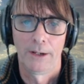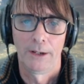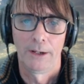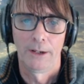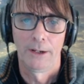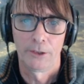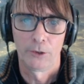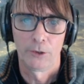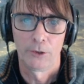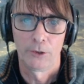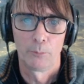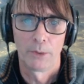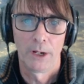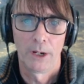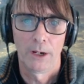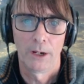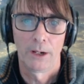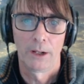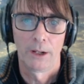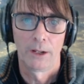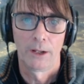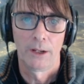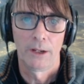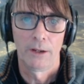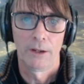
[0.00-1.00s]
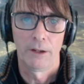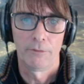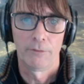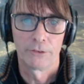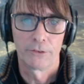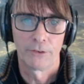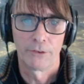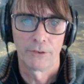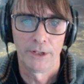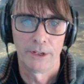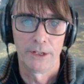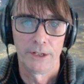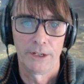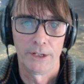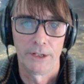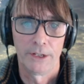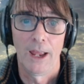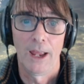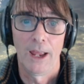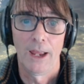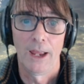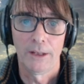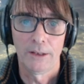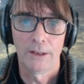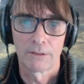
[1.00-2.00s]
I take the umbrella if it's raining
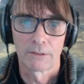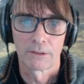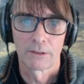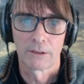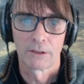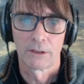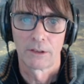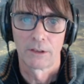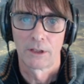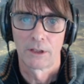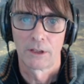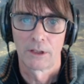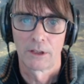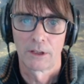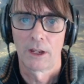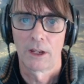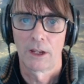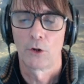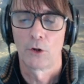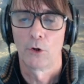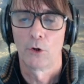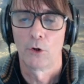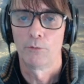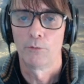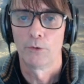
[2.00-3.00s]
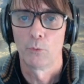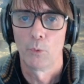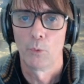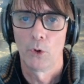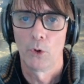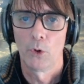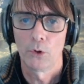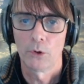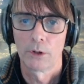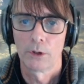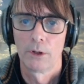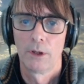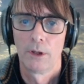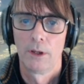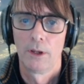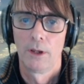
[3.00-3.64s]
and I go for a walk.